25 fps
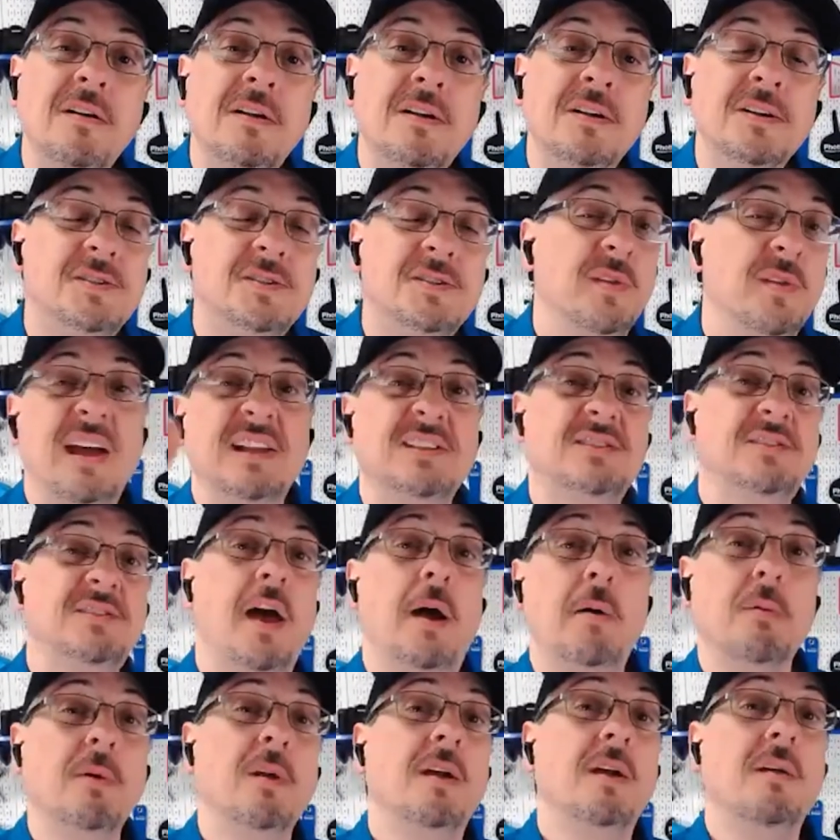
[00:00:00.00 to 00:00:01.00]
so that's
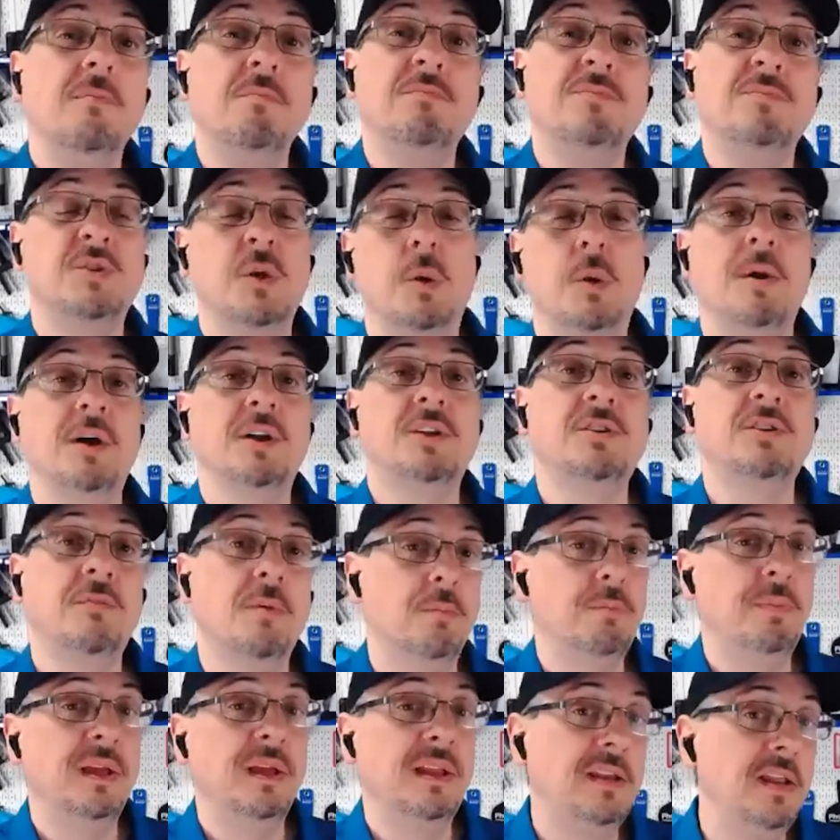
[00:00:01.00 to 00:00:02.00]
not really so much of a
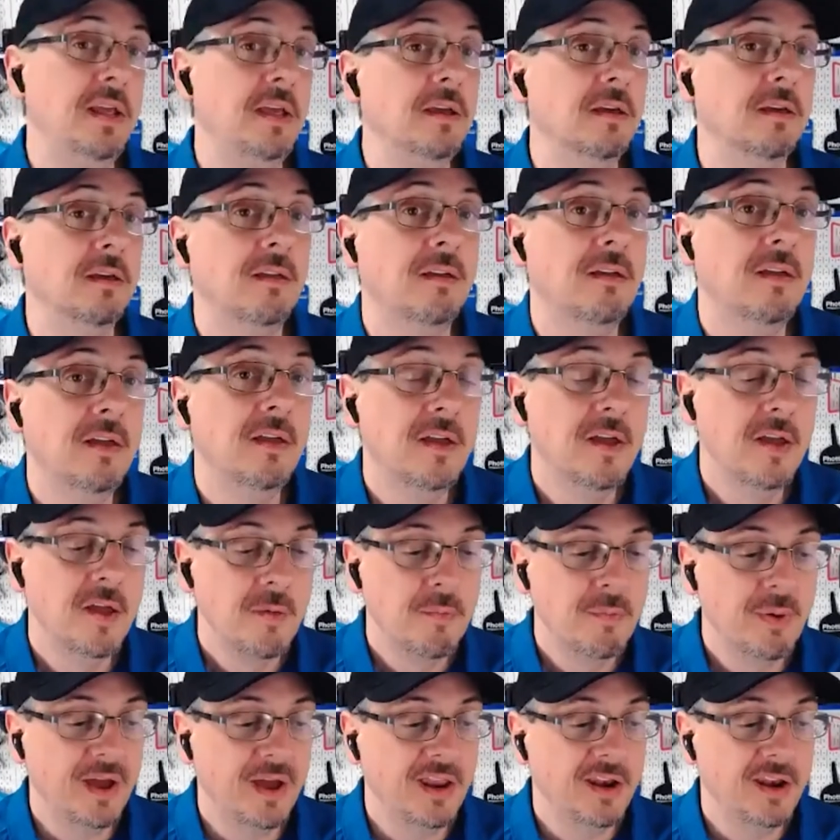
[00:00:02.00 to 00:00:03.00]
big deal
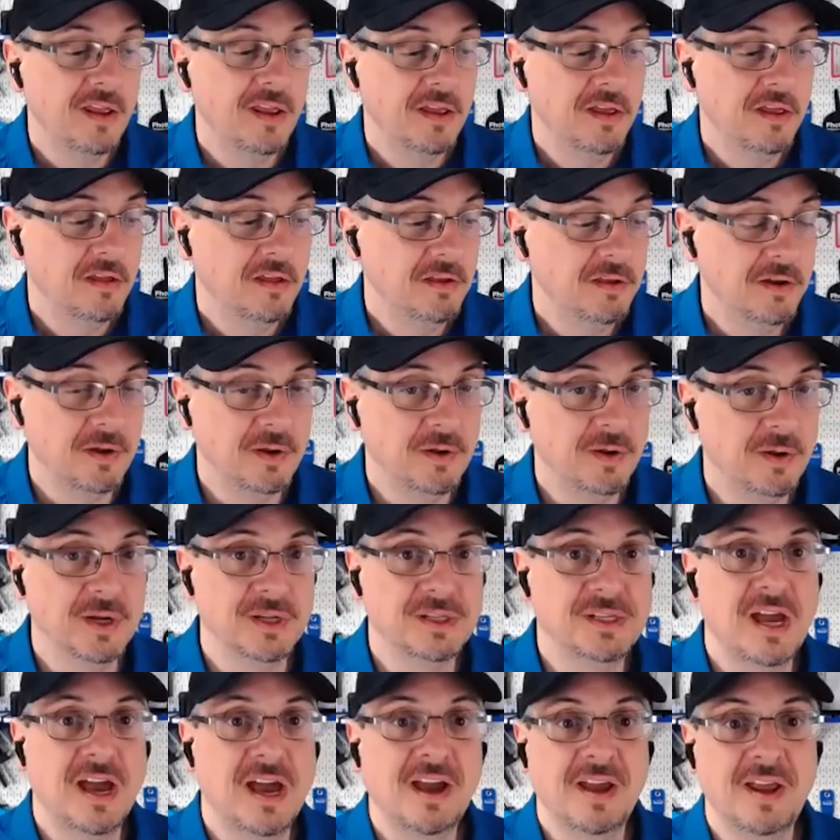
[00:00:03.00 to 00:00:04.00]
but you don't know you're
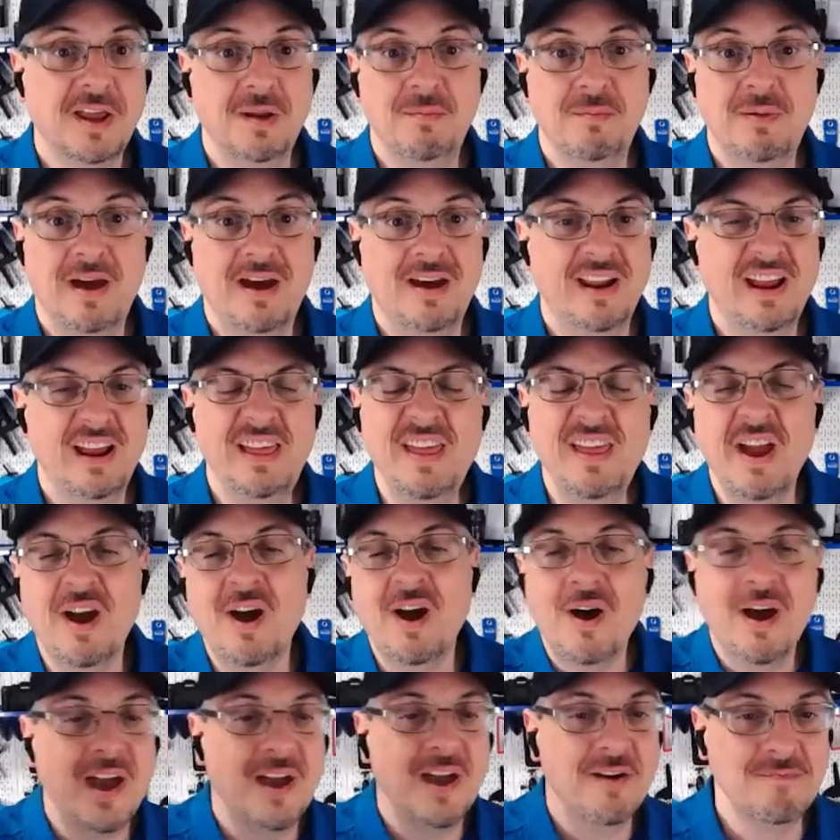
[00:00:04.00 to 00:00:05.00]
talking about. And they
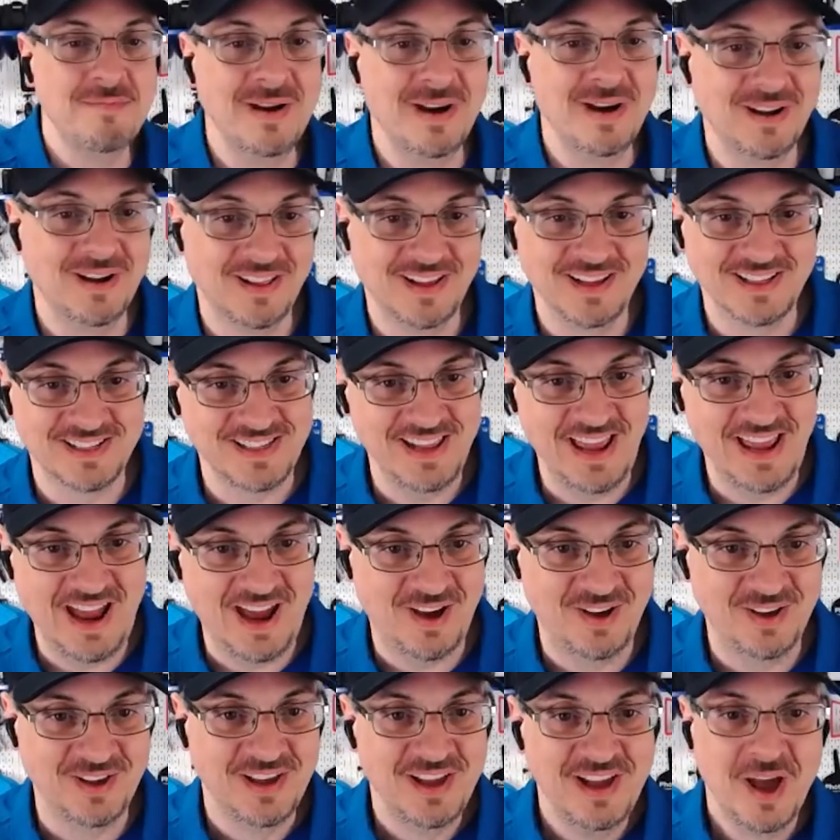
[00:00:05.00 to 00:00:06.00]
all have mirrorless
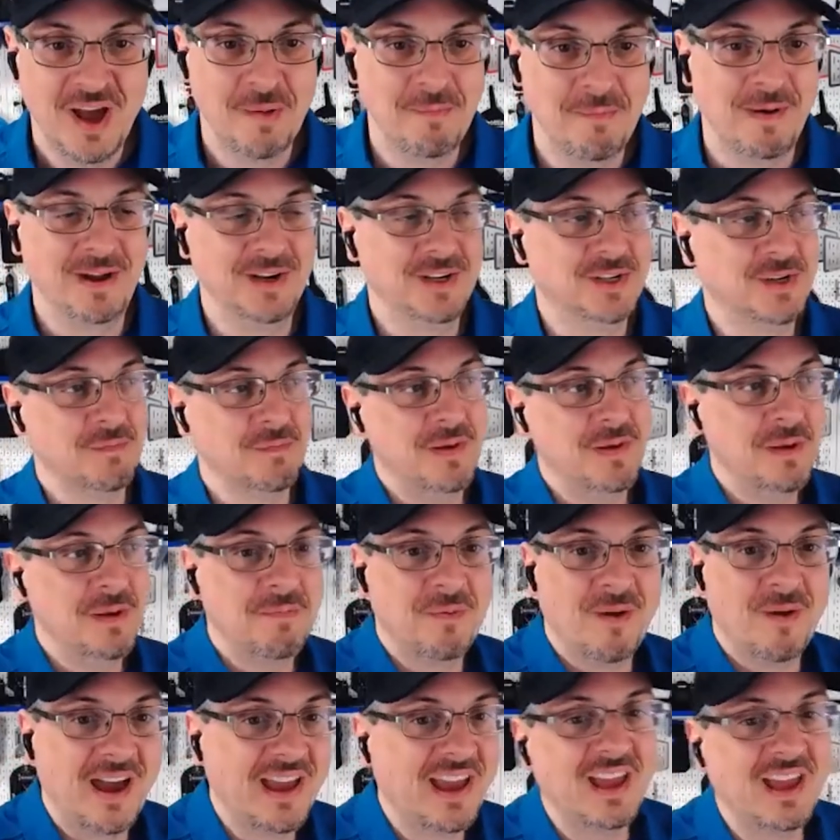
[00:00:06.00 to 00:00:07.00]
now. A bunch of
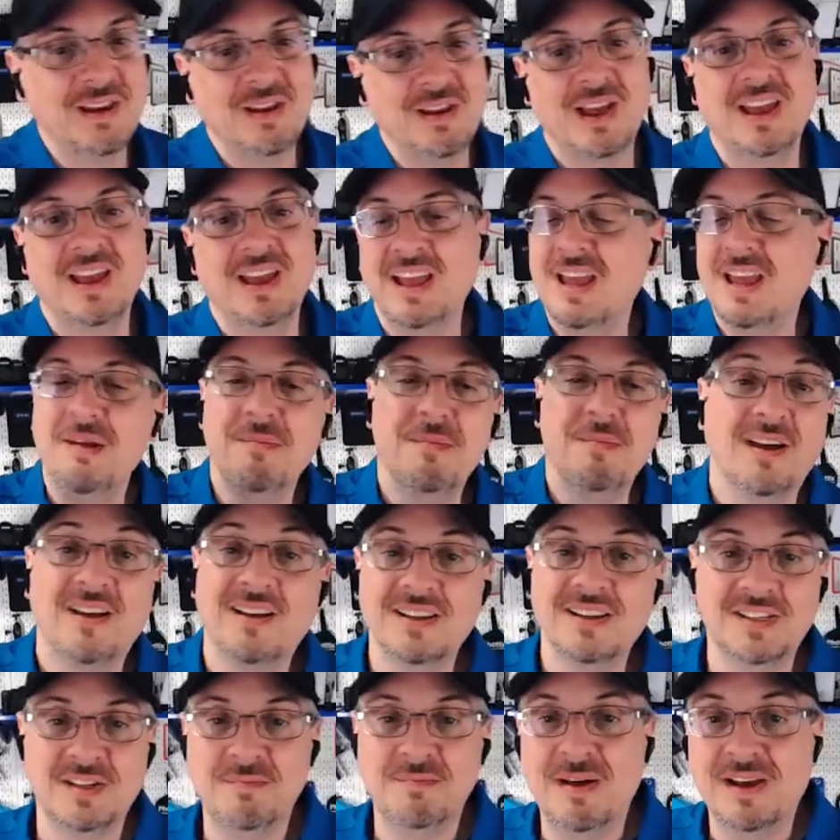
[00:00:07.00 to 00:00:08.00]
people. I get
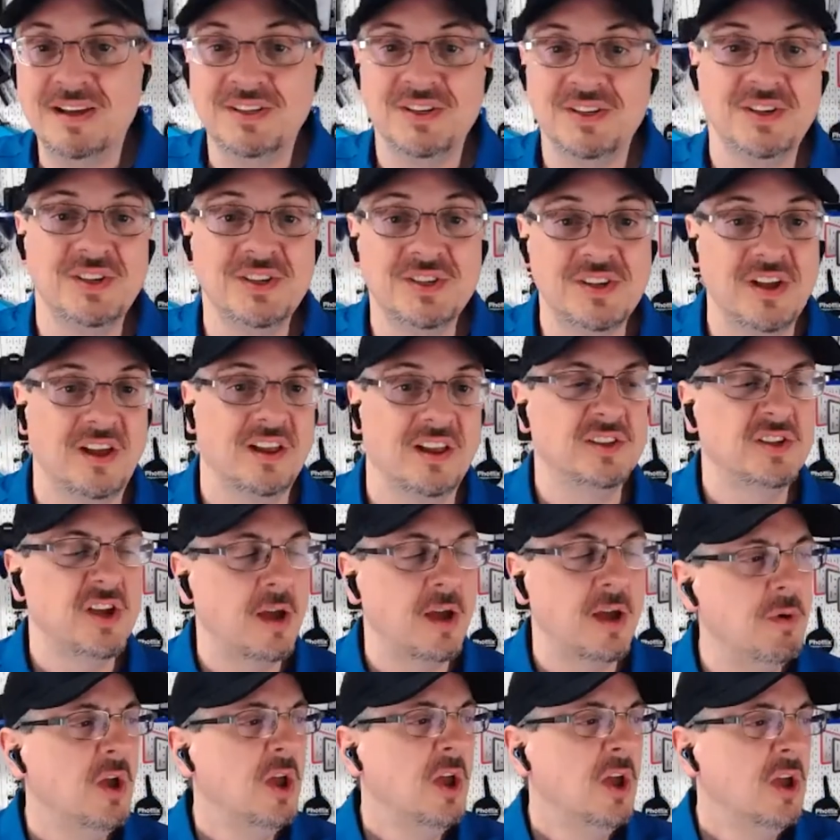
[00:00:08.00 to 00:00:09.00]
emails and messages all the
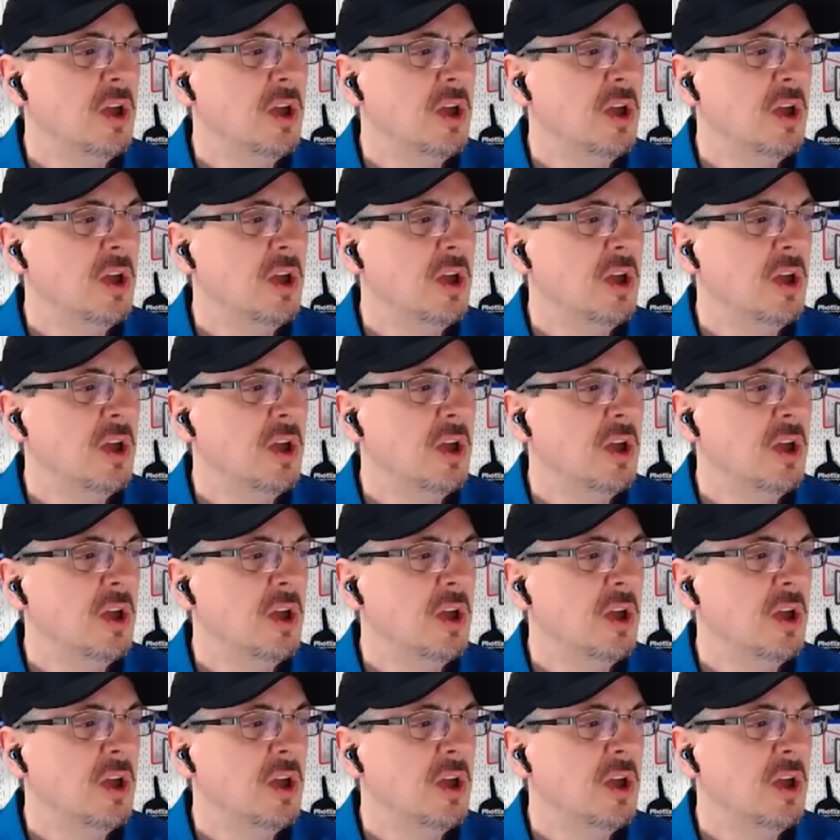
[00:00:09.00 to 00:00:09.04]
time.